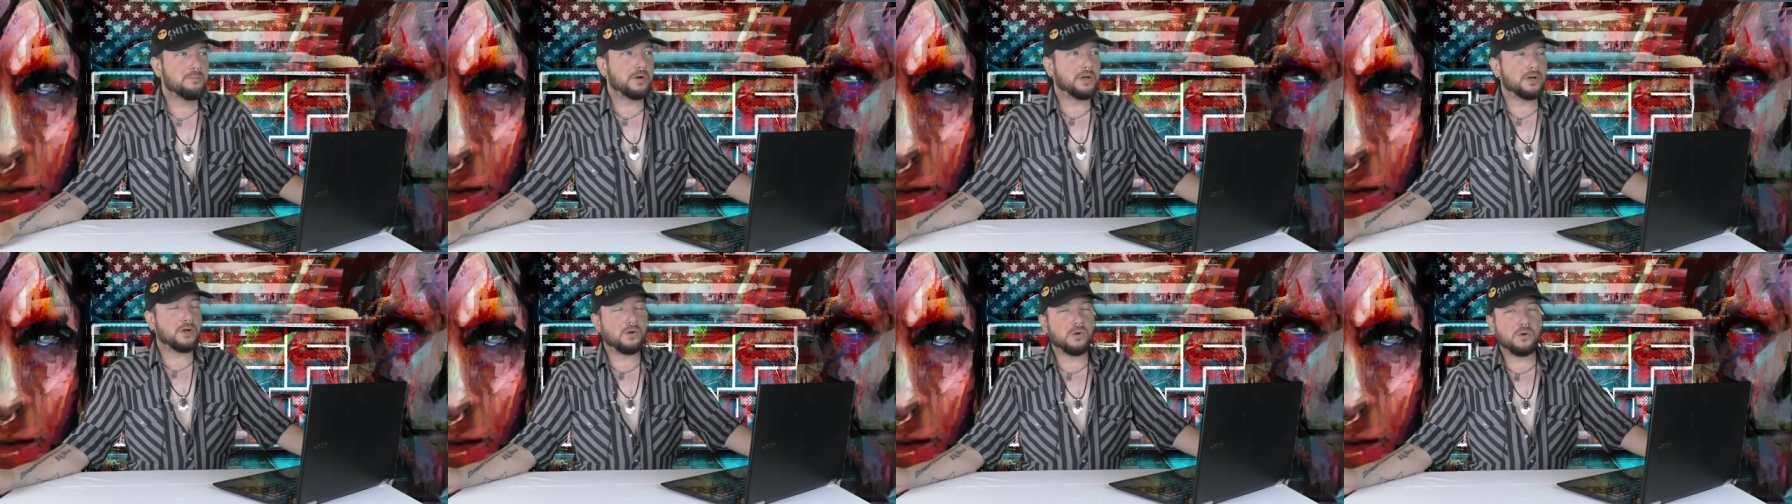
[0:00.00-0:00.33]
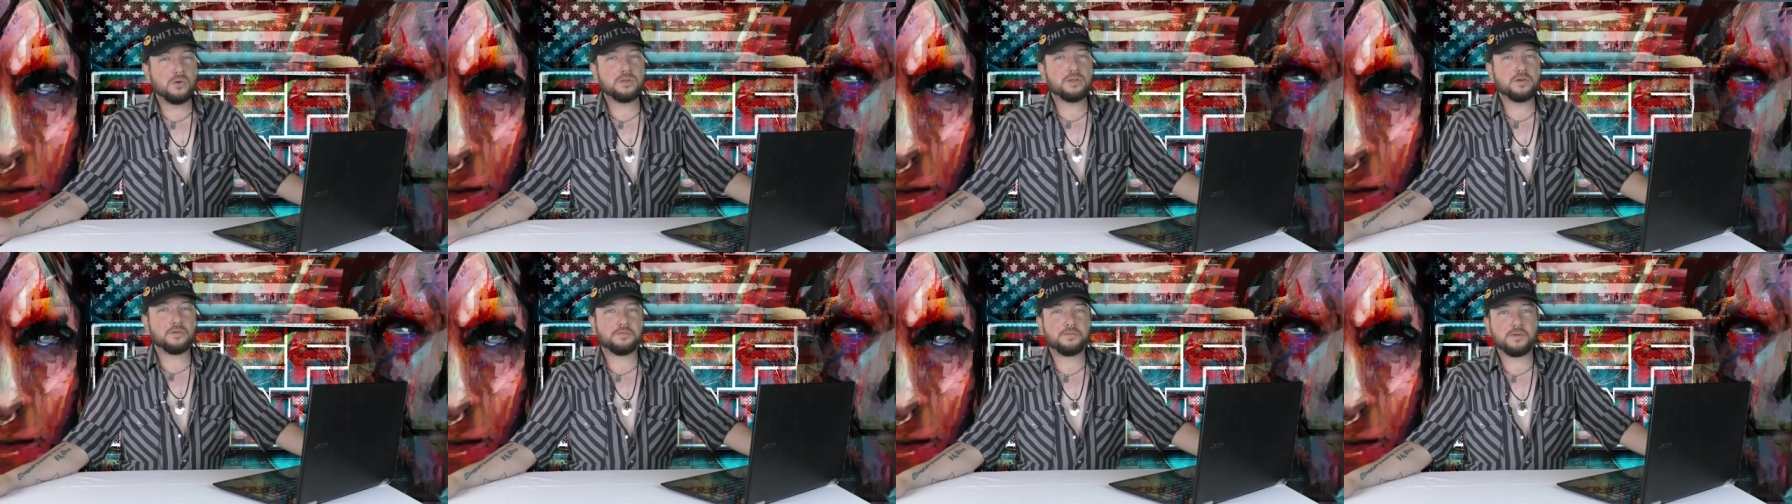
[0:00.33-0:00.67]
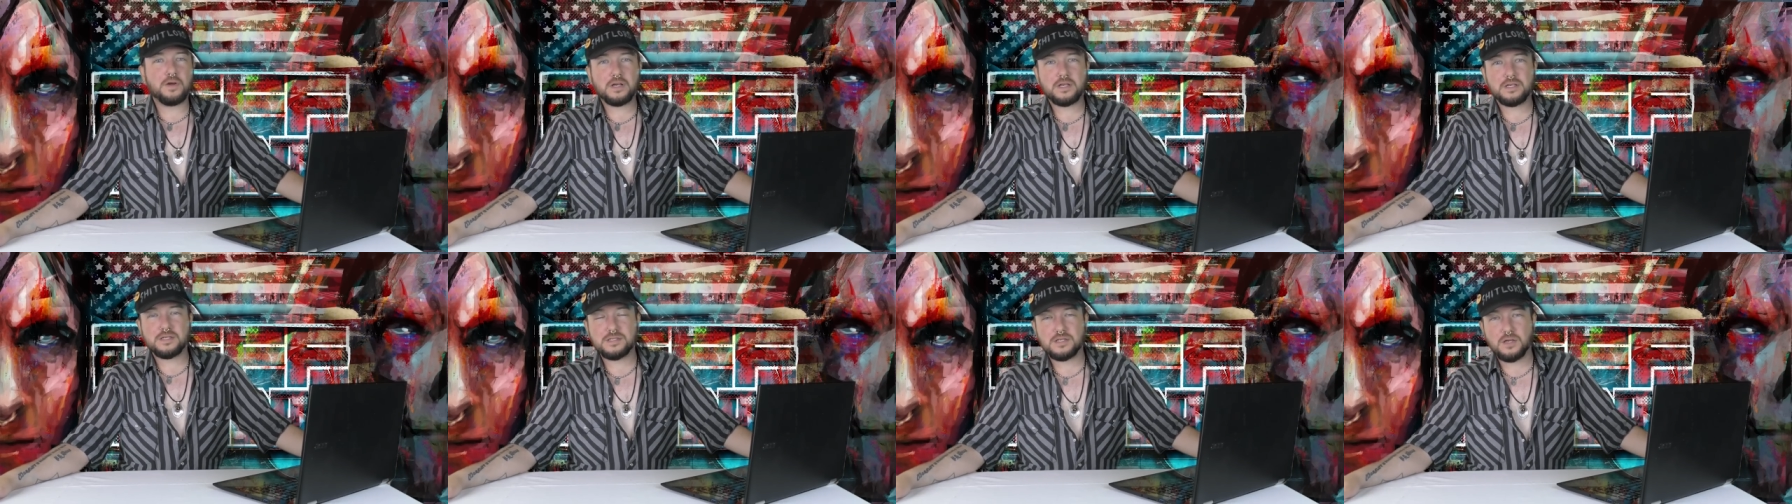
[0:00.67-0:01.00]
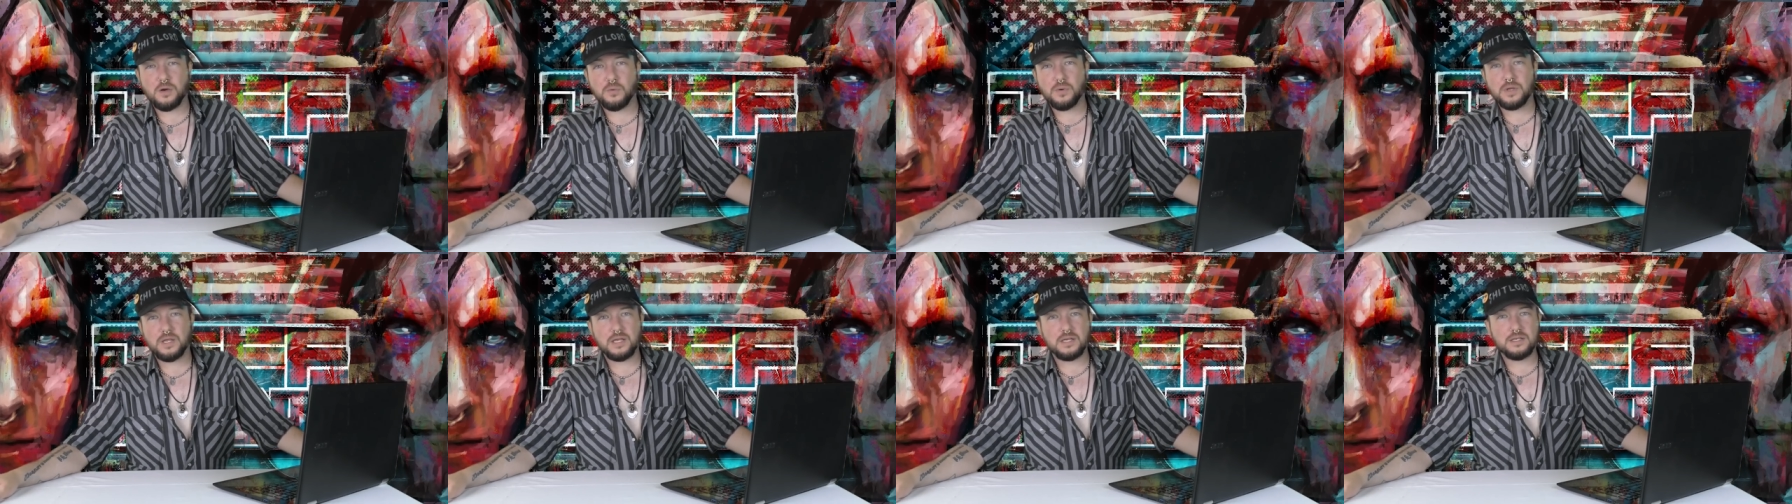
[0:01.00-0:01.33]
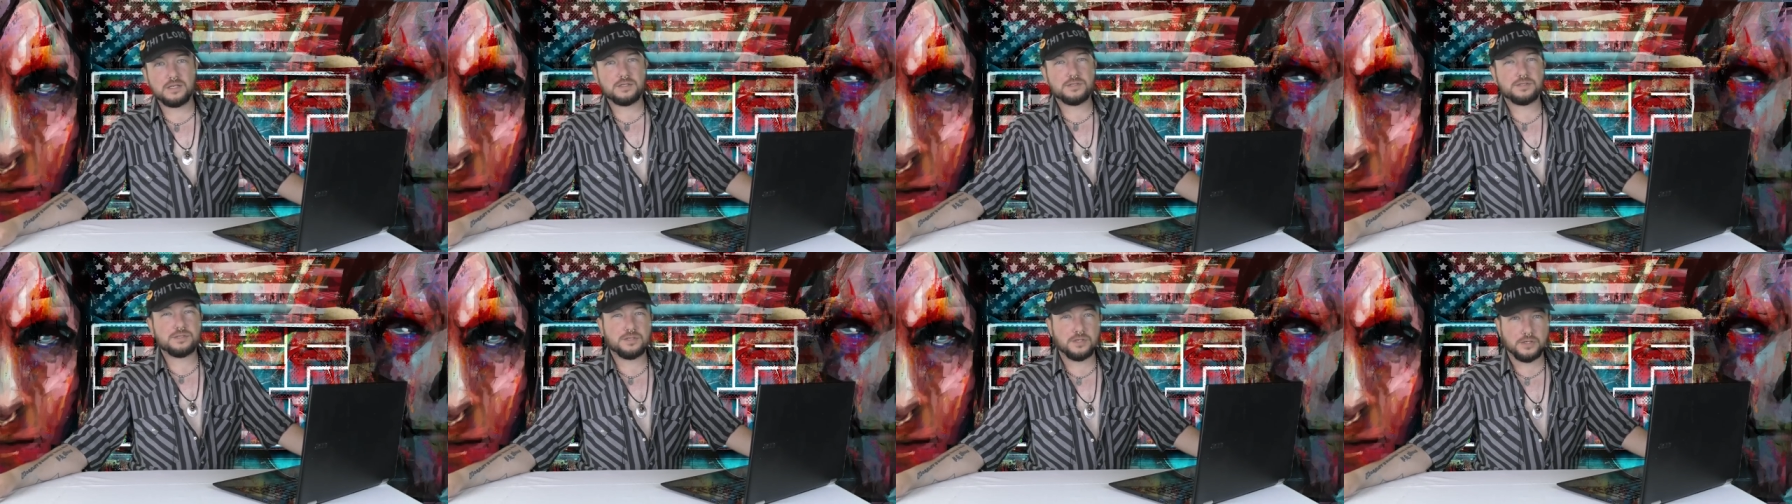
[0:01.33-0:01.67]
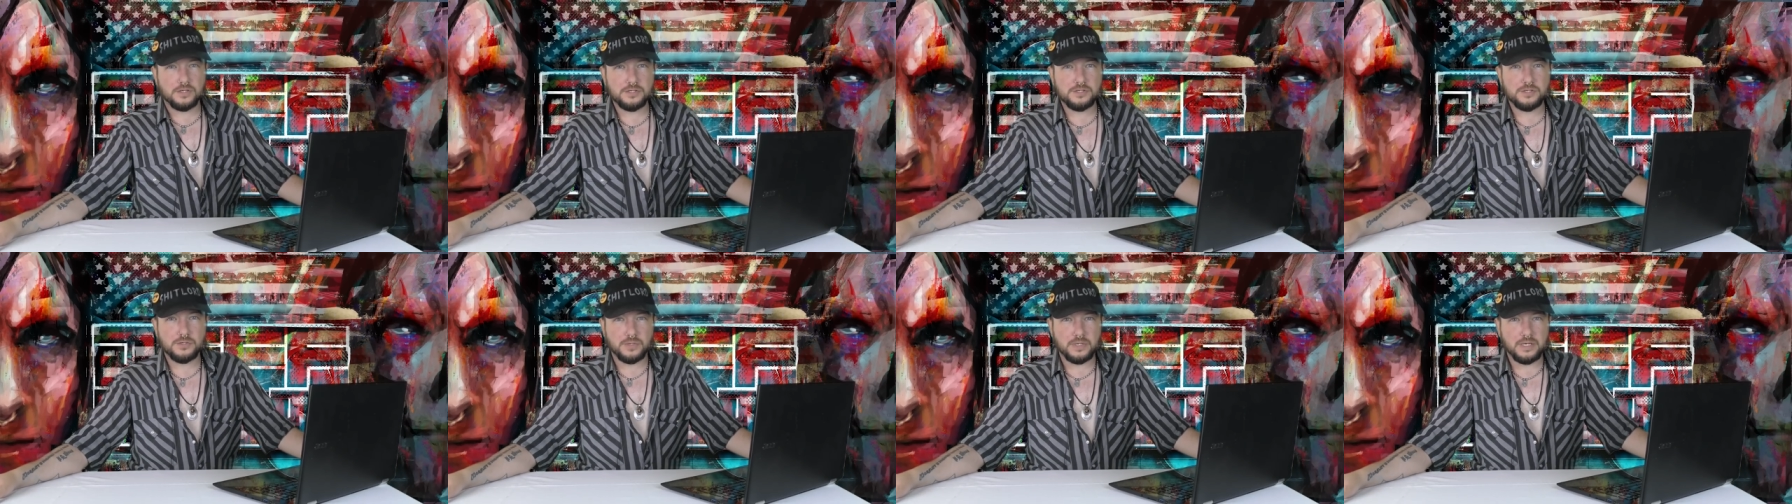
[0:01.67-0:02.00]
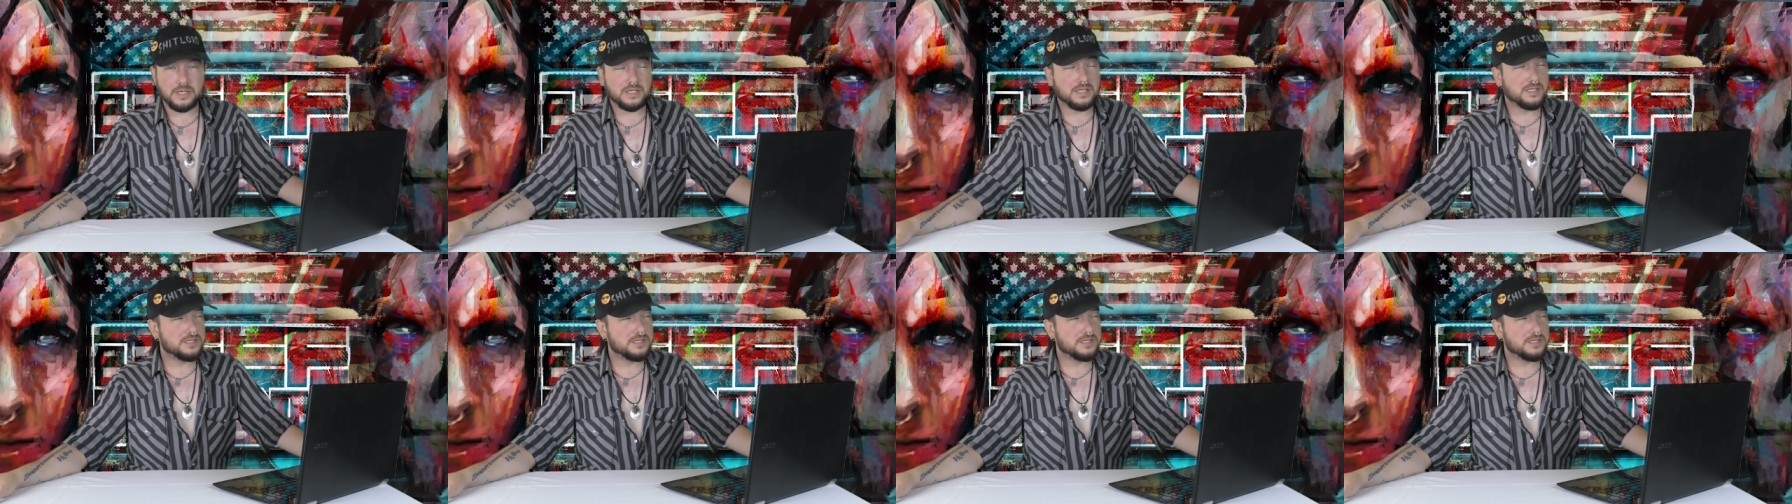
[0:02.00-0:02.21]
But who the fuck is going into surgery?